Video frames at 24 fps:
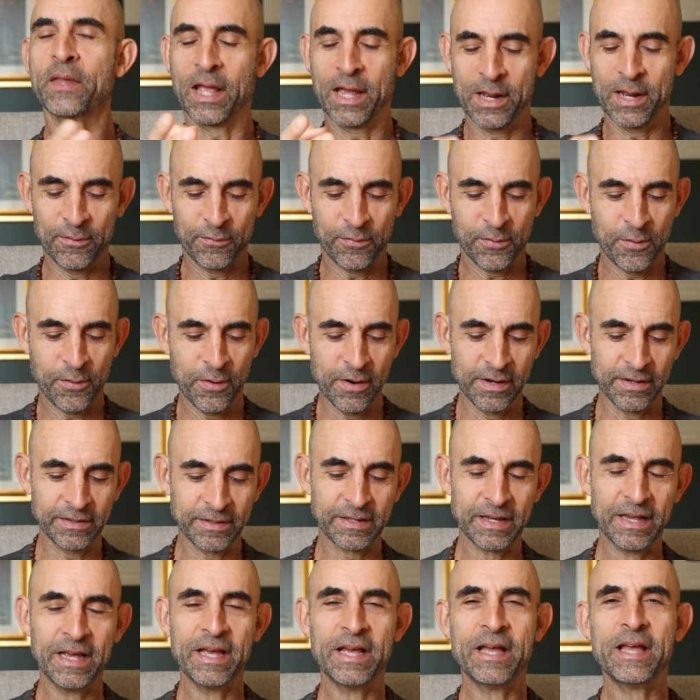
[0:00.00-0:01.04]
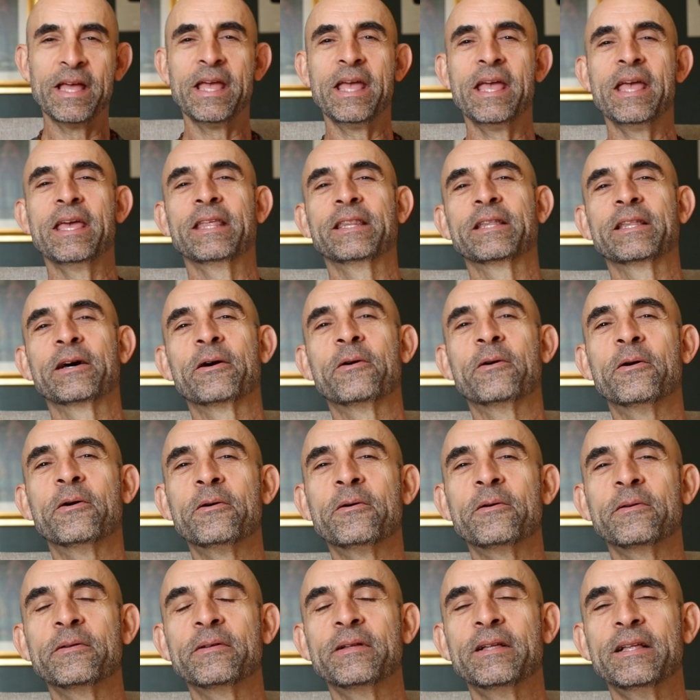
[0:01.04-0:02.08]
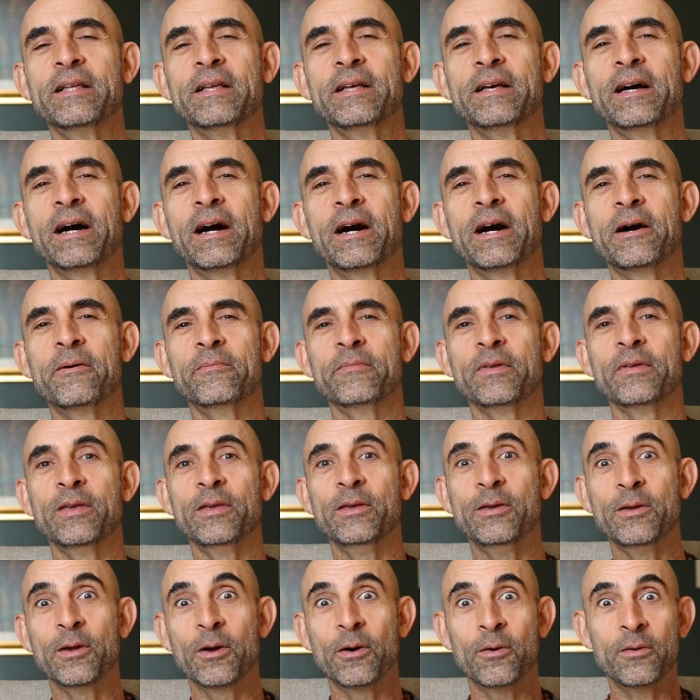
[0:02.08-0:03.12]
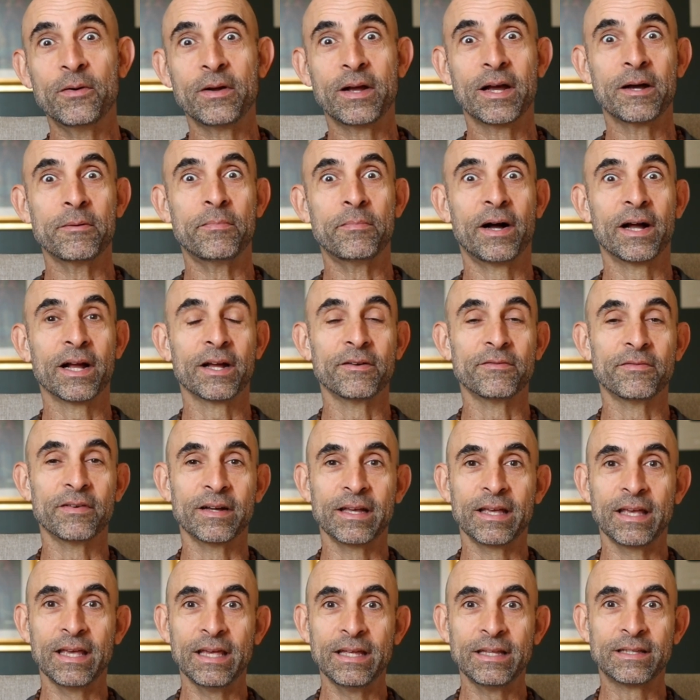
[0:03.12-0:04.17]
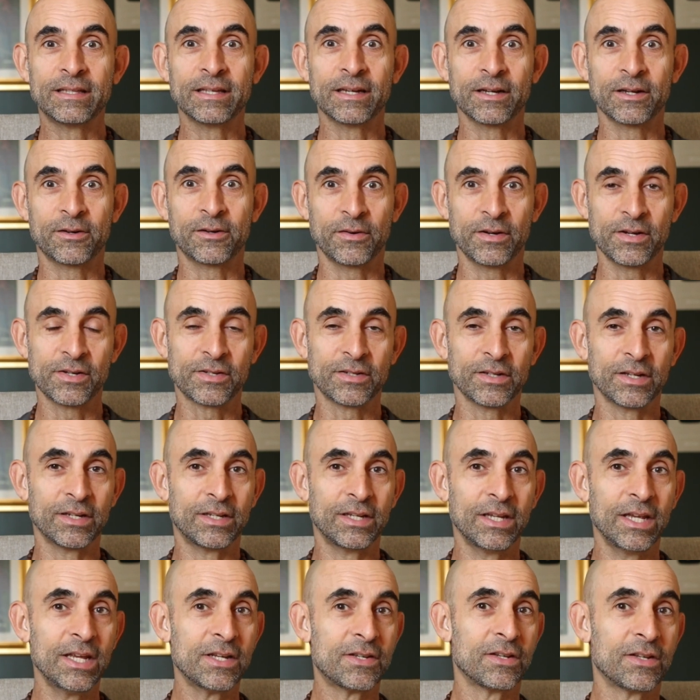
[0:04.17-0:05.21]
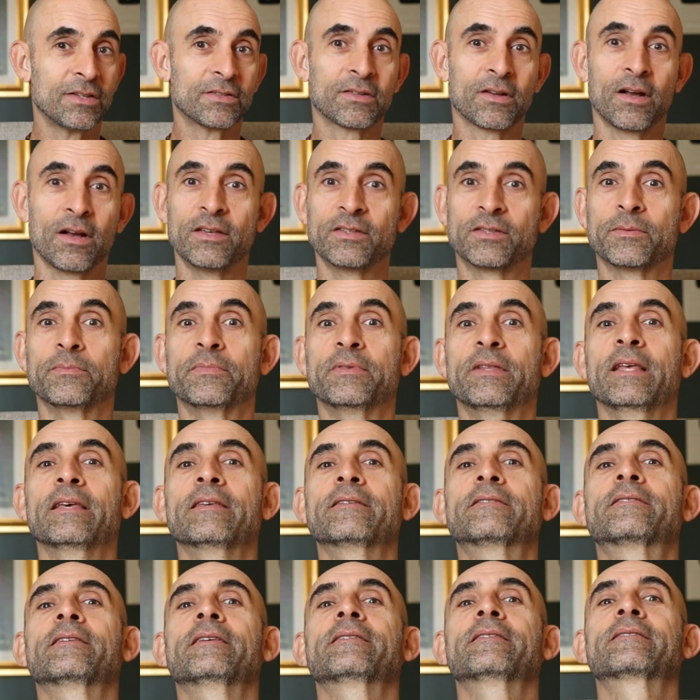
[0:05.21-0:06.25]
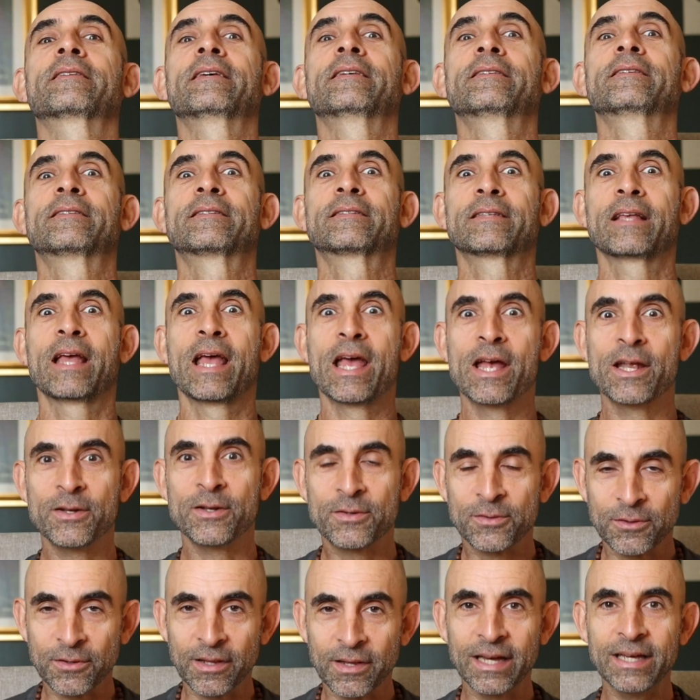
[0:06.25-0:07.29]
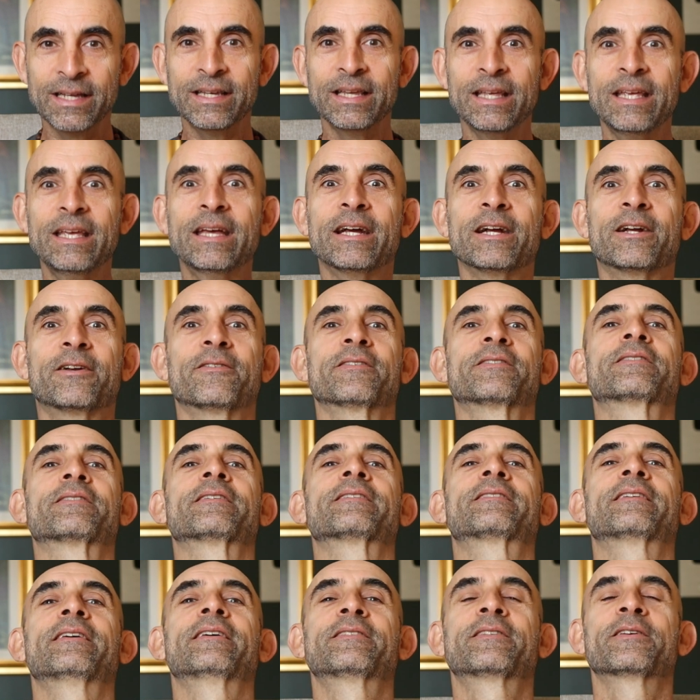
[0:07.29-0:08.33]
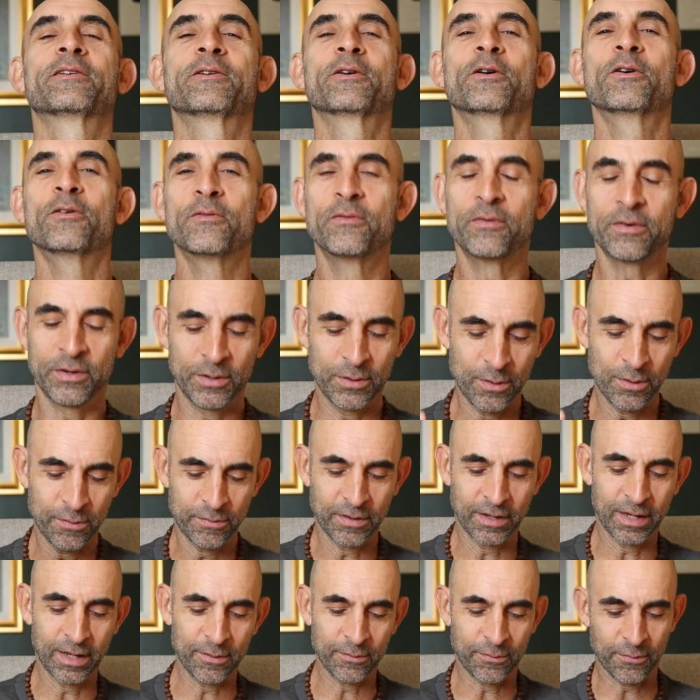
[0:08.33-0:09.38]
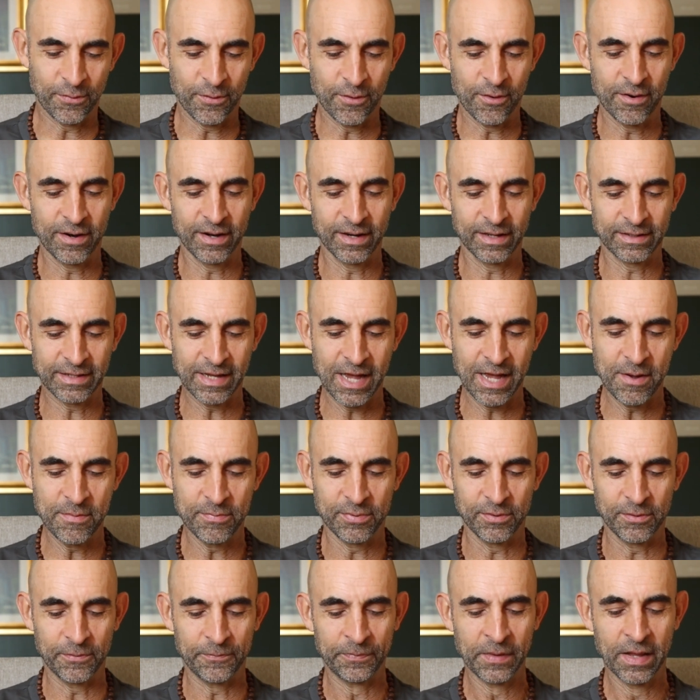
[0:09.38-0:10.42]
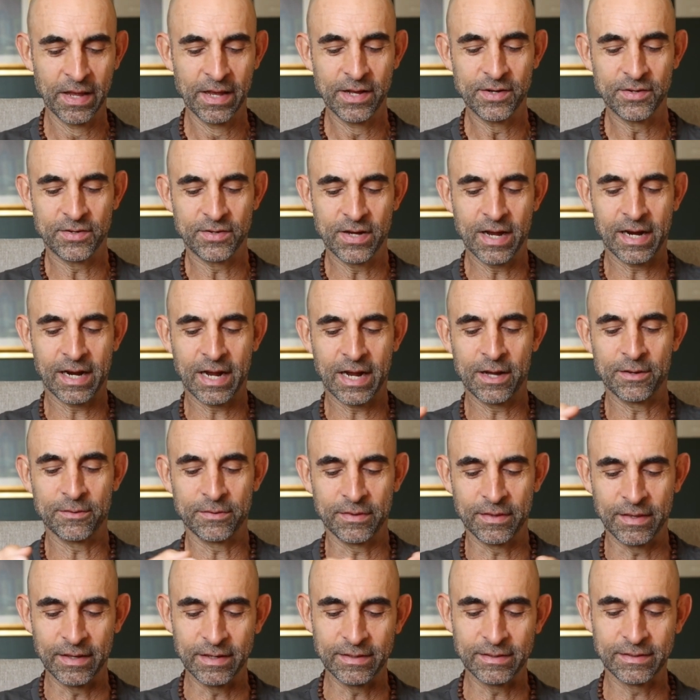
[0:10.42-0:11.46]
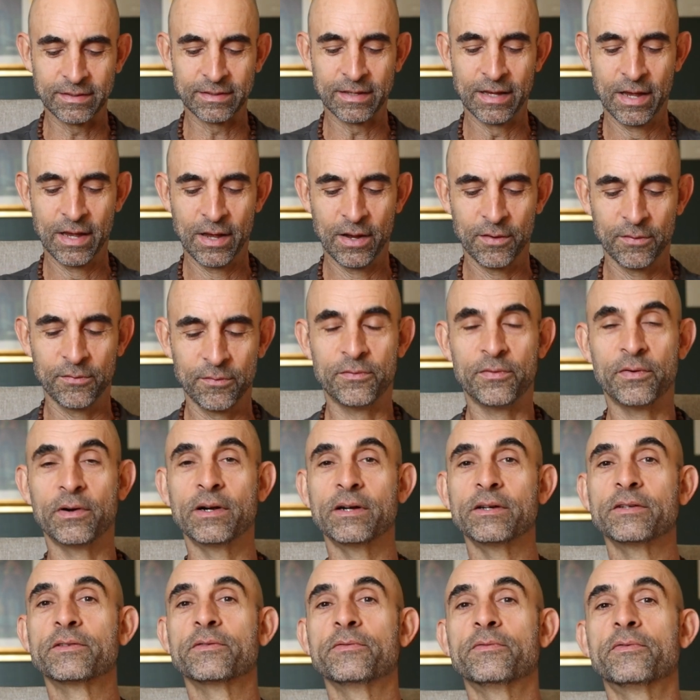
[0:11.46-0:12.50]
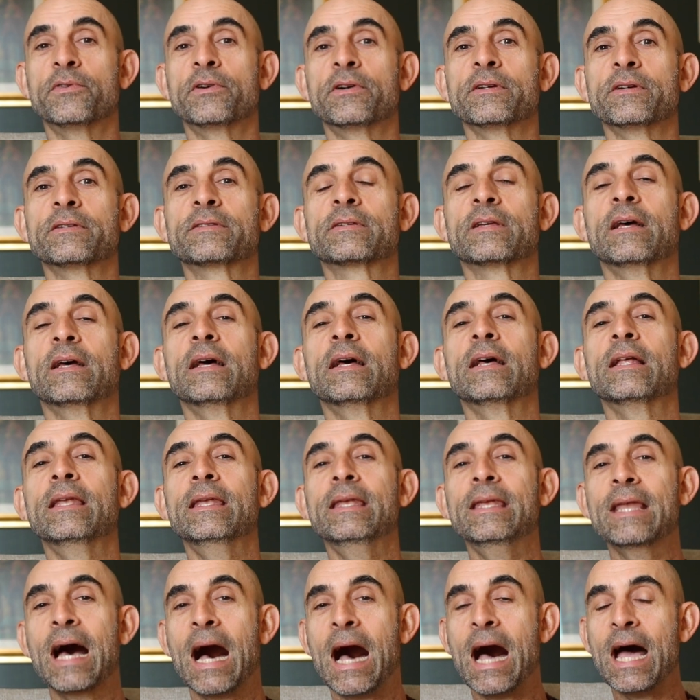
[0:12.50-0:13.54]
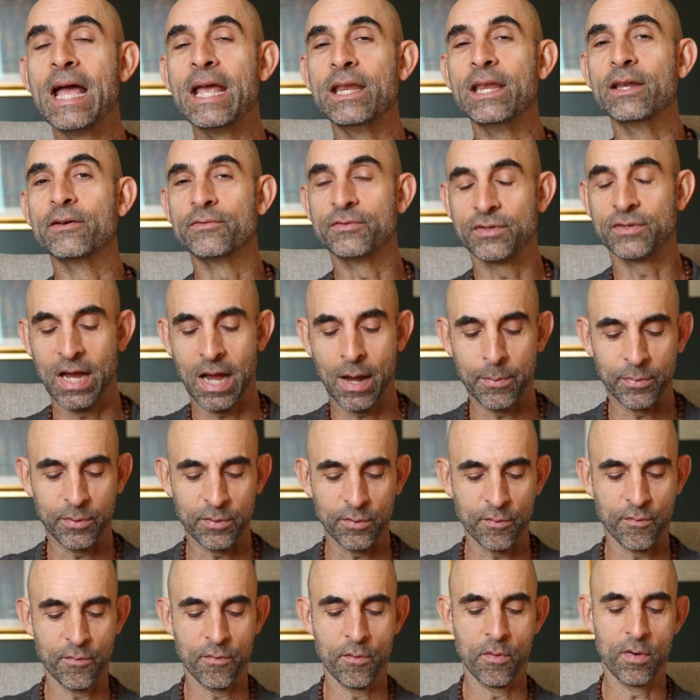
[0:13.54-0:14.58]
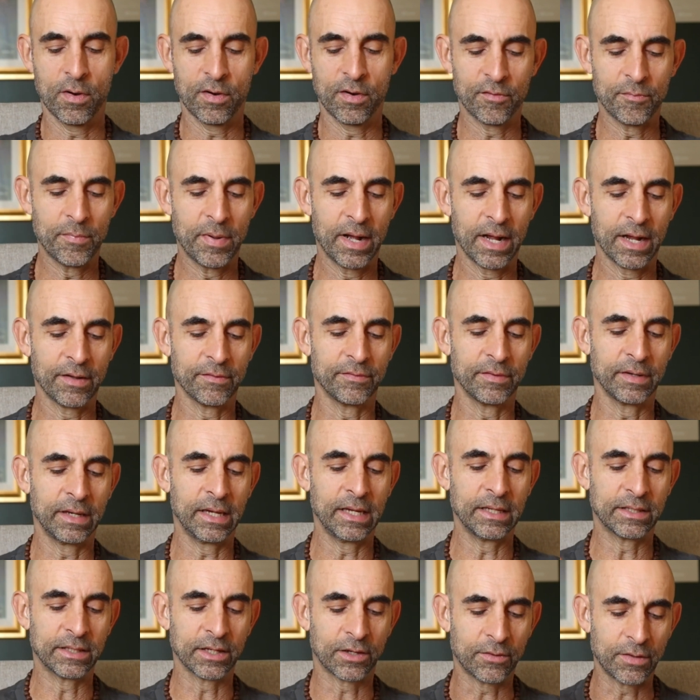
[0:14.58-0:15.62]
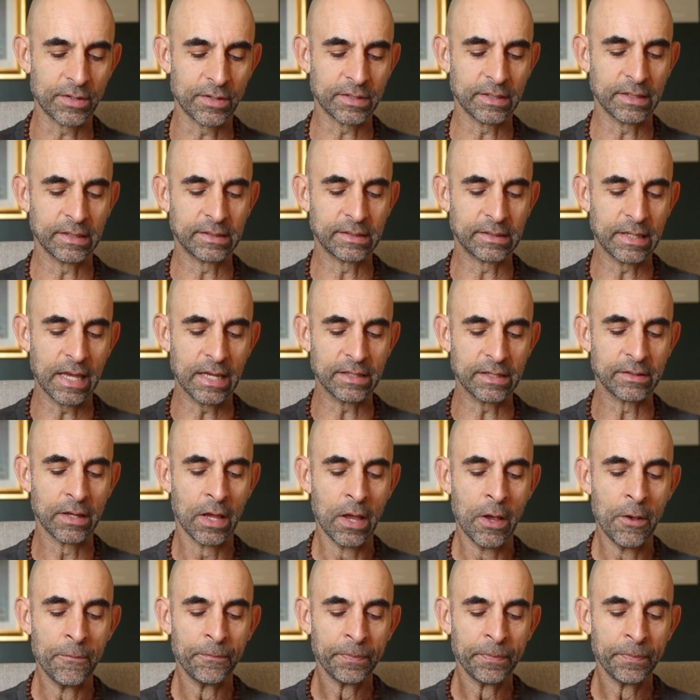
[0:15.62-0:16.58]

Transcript: And of course, in the whole yoga, Bhagavad Gita, Krishna teachings concept, this is a central idea. Krishna says it over and over again. For example, check out this verse 9 of chapter 4 of Bhagavad Gita. Krishna says,